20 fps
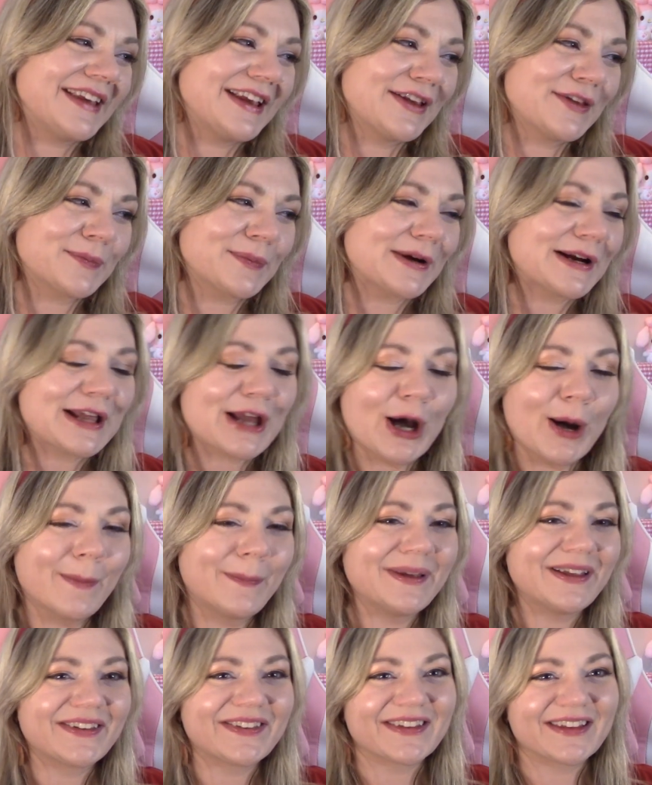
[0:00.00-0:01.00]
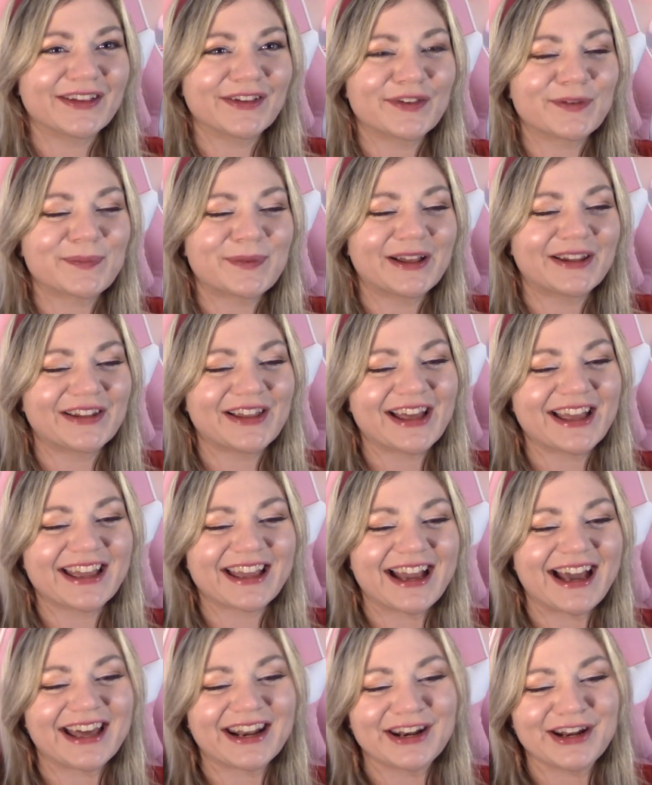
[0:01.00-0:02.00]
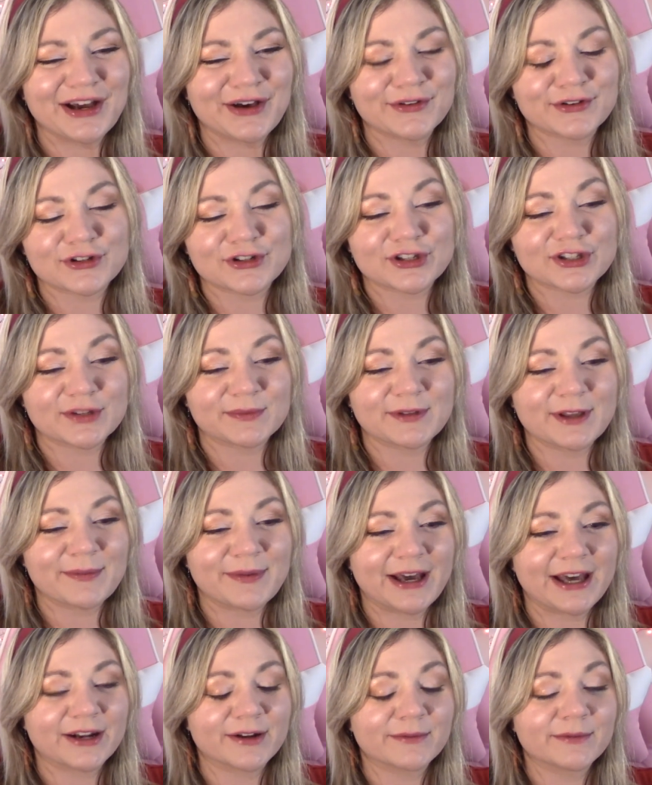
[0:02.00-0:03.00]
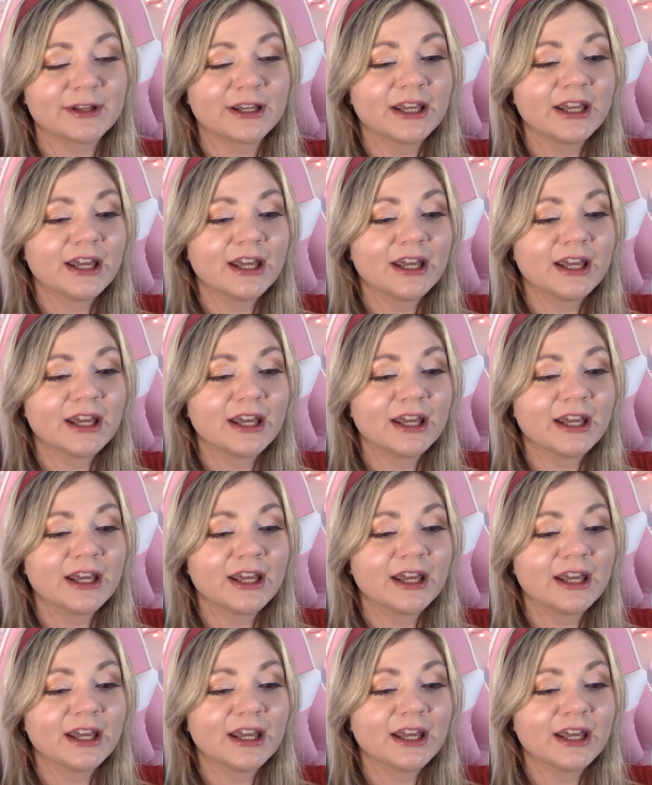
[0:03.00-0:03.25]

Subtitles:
He's pretty all business, but, like, I don't know. There's just something about him.